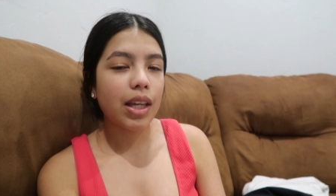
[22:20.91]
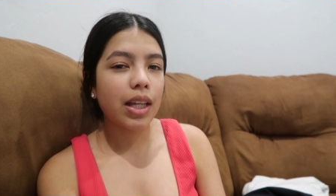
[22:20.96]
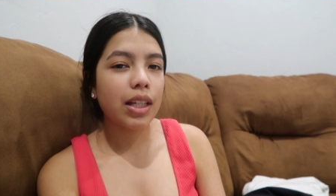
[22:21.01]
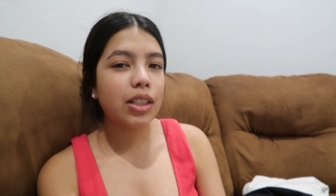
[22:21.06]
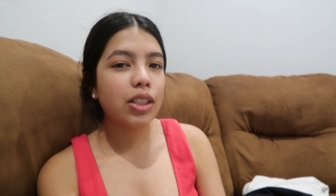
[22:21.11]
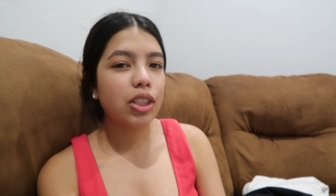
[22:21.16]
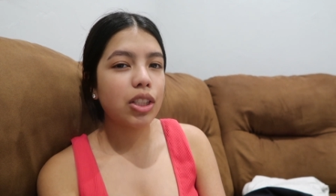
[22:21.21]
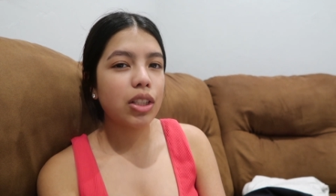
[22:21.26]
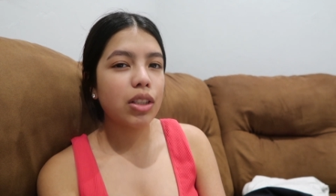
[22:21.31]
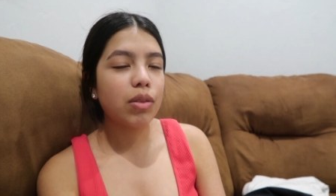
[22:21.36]

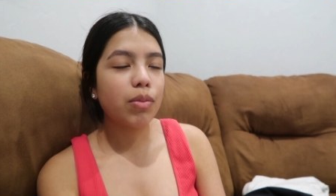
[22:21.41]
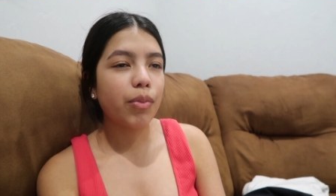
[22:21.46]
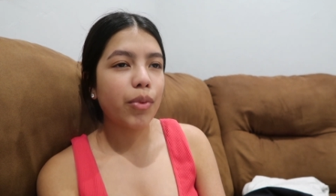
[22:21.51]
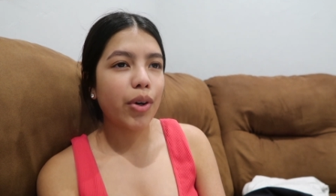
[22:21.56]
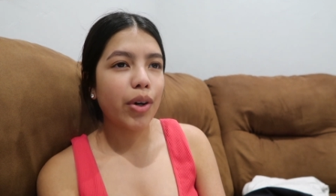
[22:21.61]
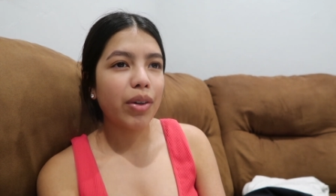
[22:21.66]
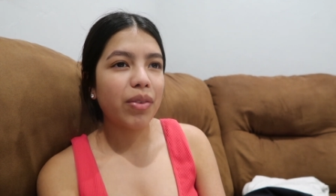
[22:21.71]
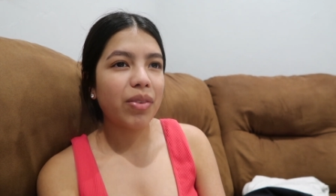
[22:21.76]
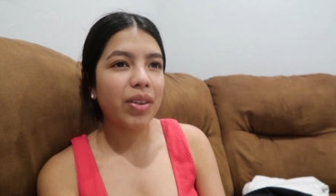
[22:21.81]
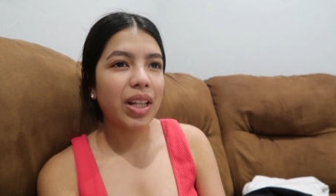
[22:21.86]
it's just
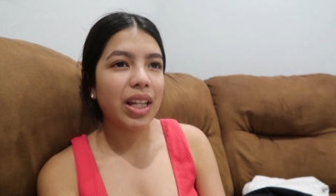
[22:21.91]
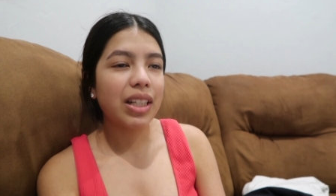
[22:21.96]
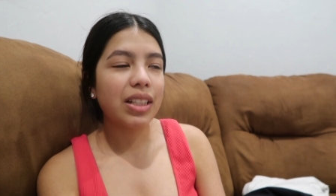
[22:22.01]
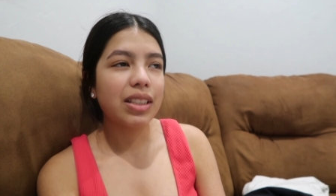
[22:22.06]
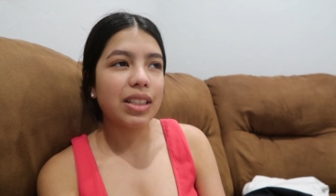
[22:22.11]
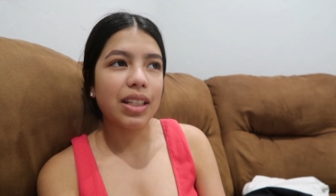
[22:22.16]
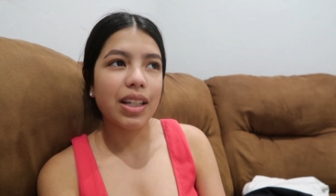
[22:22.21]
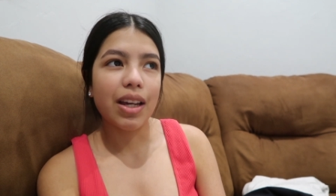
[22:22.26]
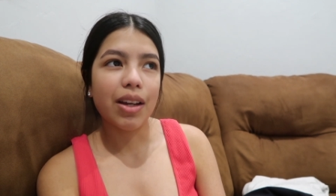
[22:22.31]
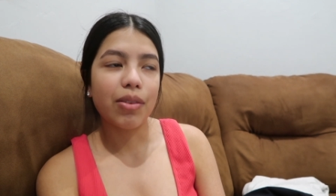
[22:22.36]
more for like
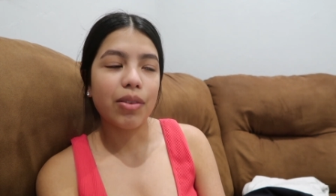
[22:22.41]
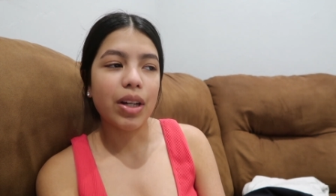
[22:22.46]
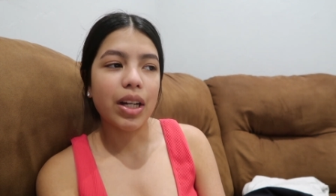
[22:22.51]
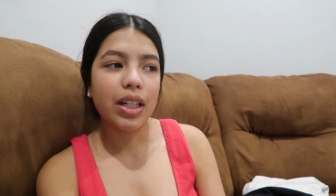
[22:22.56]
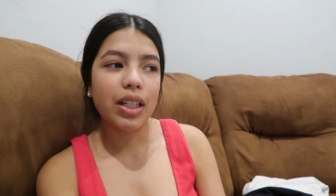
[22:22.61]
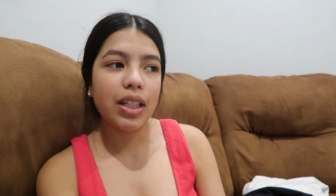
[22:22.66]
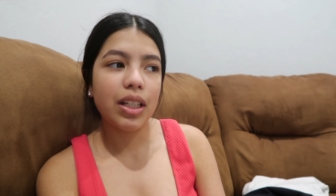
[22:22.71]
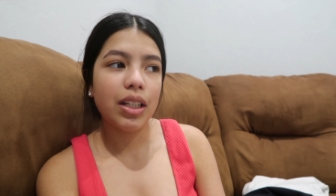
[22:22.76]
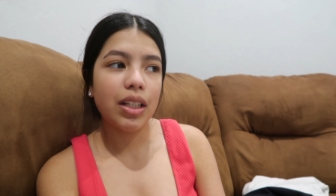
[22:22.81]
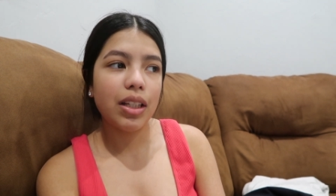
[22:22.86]
to get
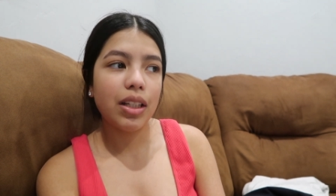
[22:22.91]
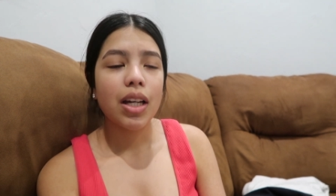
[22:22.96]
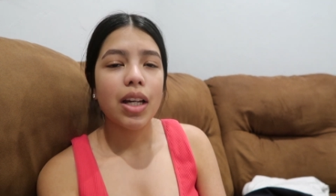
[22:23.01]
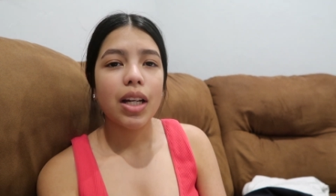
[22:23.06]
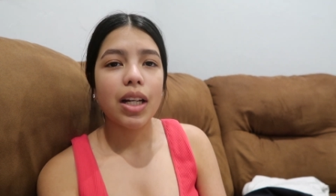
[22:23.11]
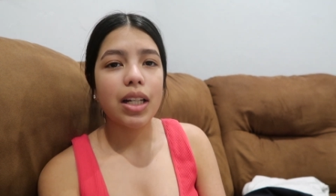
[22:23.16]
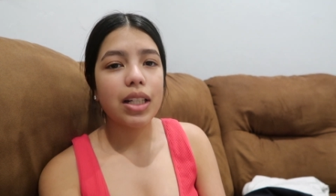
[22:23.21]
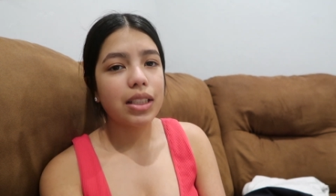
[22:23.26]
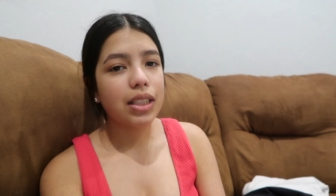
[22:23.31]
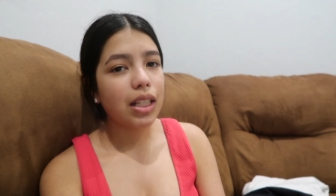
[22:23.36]
ready
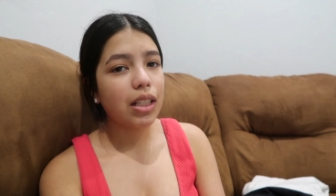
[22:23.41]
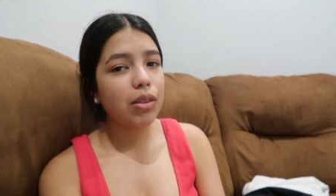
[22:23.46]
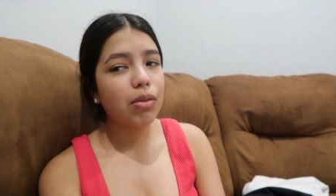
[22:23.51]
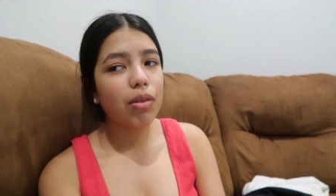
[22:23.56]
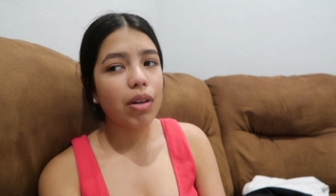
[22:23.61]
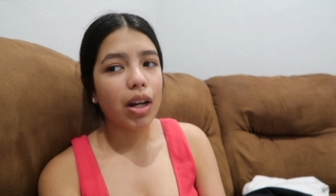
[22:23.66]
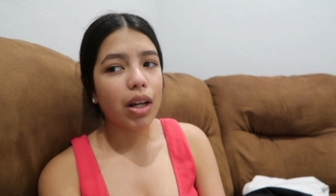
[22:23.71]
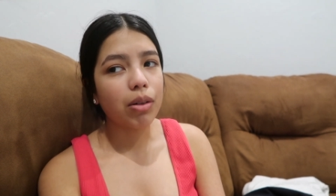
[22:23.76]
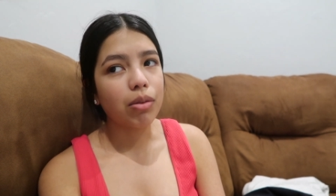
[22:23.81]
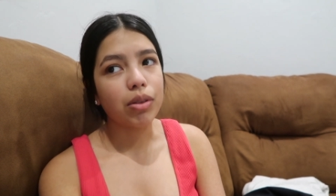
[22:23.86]
because that's
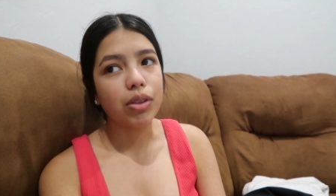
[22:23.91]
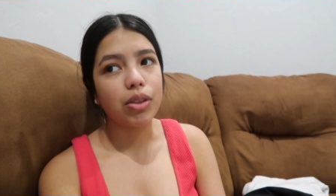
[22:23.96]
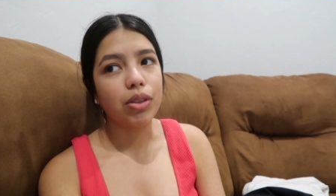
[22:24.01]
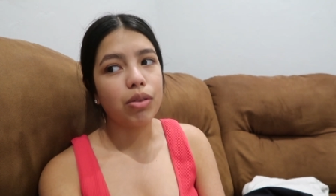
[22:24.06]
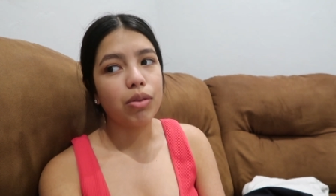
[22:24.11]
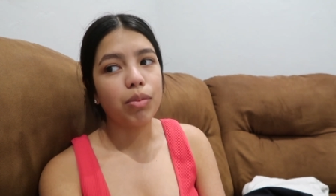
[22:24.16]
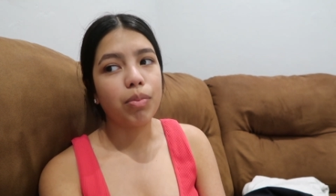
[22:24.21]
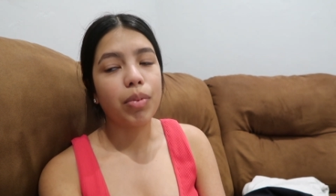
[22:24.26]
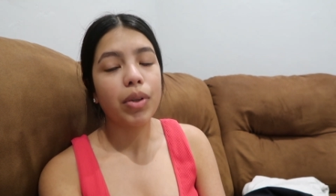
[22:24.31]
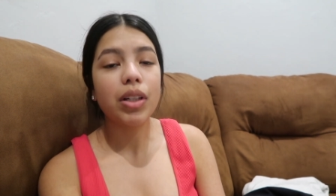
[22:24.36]
what i would
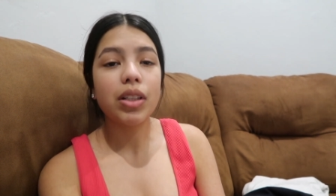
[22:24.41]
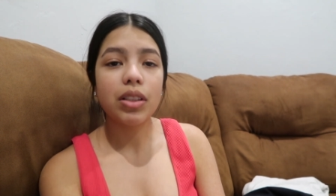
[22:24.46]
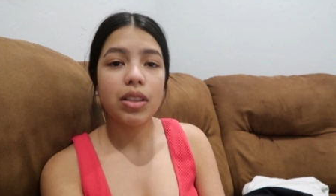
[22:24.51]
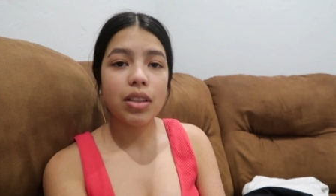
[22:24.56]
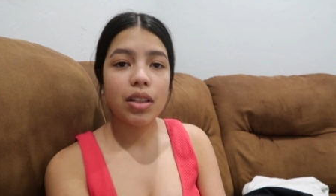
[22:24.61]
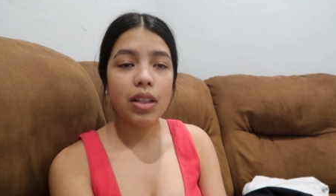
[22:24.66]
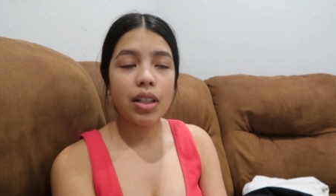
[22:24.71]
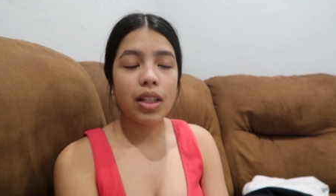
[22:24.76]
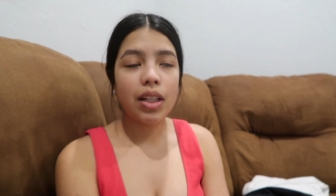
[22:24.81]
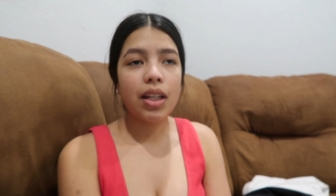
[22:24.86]
do
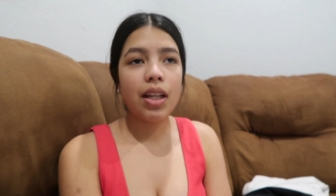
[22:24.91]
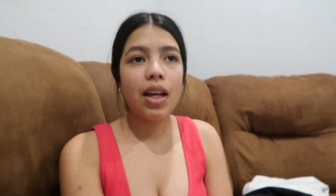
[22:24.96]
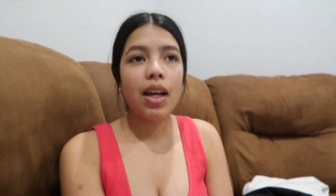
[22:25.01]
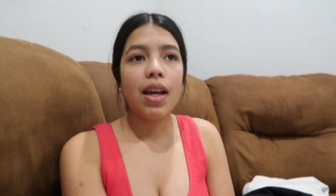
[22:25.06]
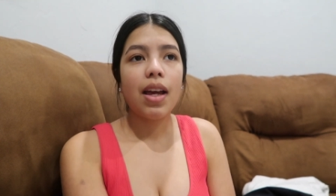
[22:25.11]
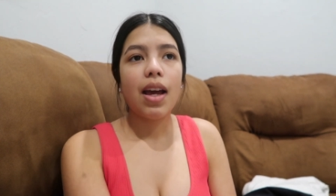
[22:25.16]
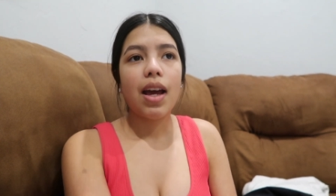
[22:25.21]
personally